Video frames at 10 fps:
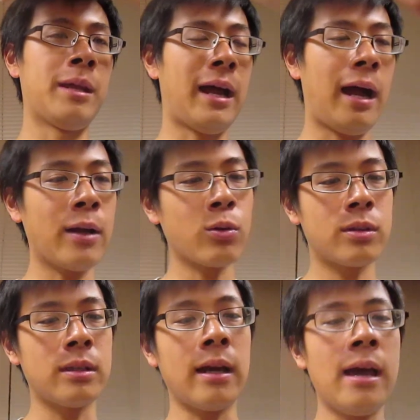And I, I don't,
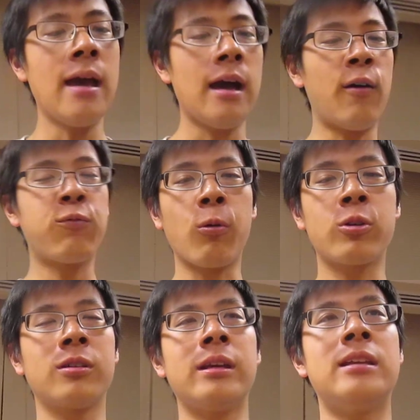unfortunately,